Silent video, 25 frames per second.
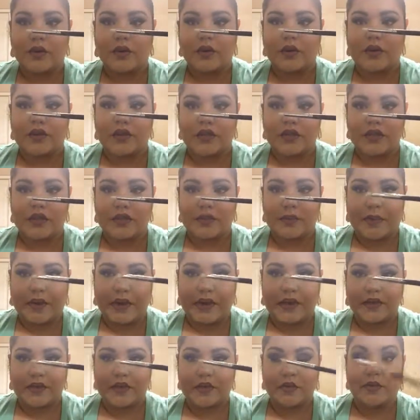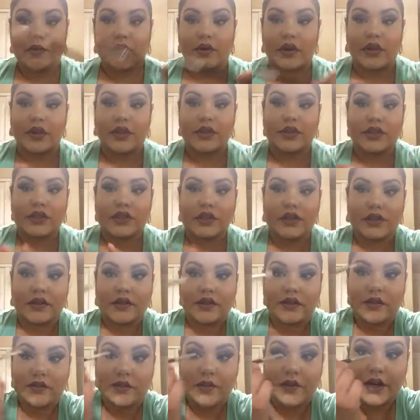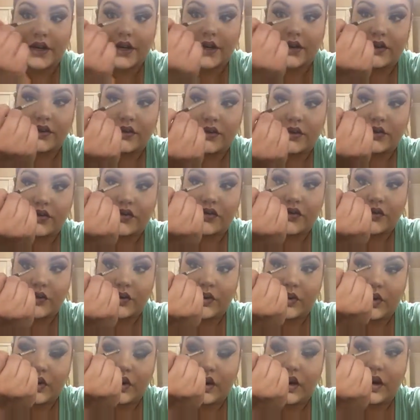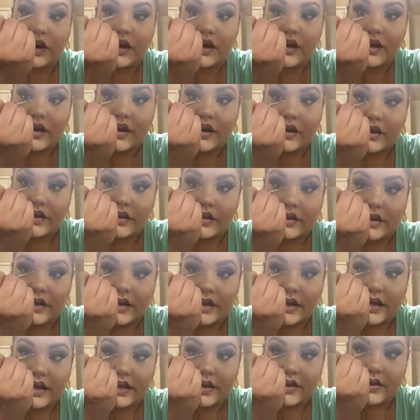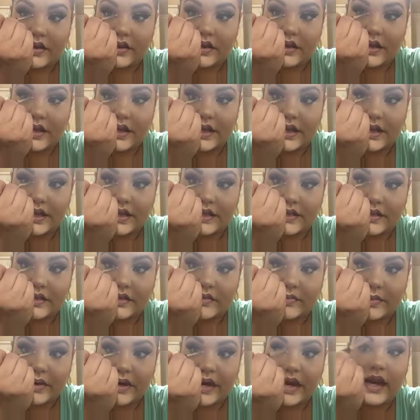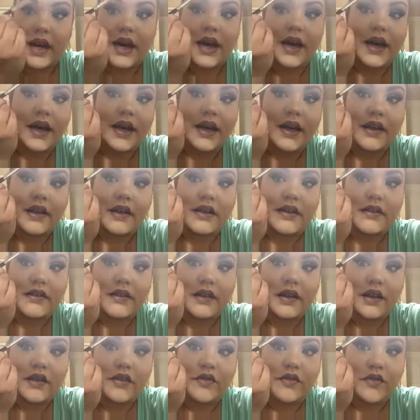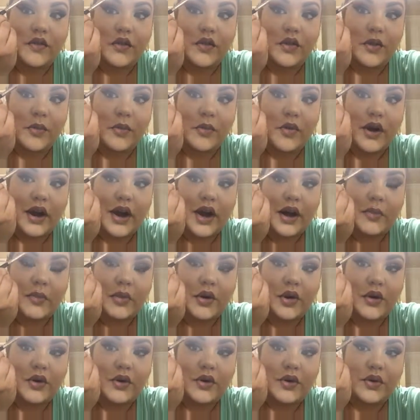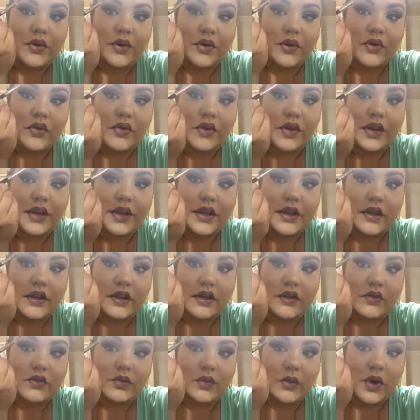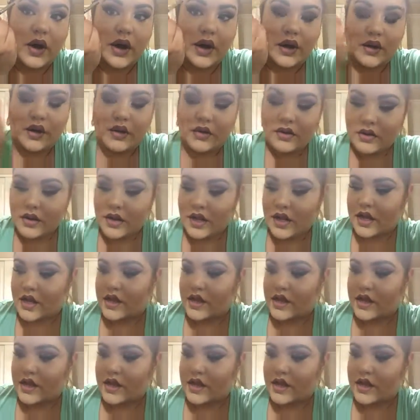which is a pencil brush, and this one I use for the inner lids of my eyes and for the brow bone over here as well.